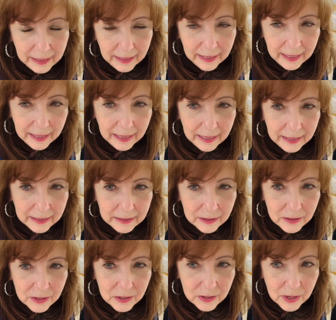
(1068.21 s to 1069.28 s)
And
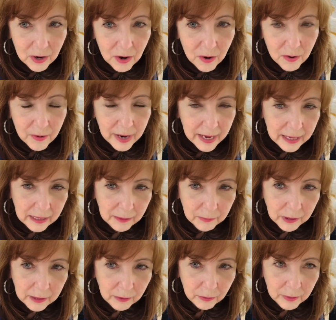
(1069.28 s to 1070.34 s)
so, and I'm
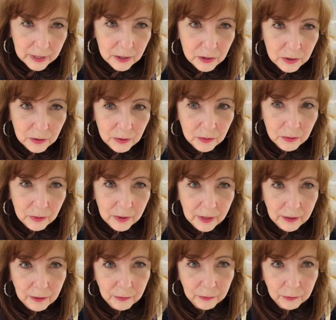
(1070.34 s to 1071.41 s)
going to redo
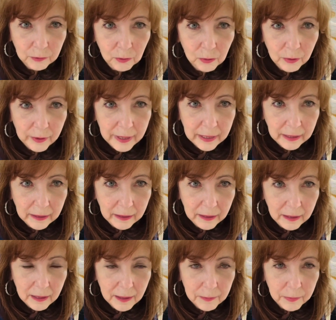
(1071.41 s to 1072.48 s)
the flooring
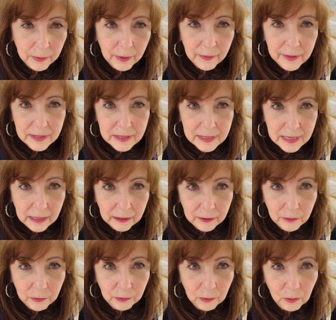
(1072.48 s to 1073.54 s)
up on the second
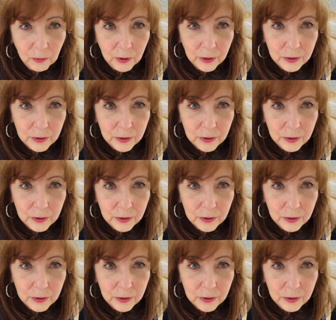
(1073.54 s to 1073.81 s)
floor.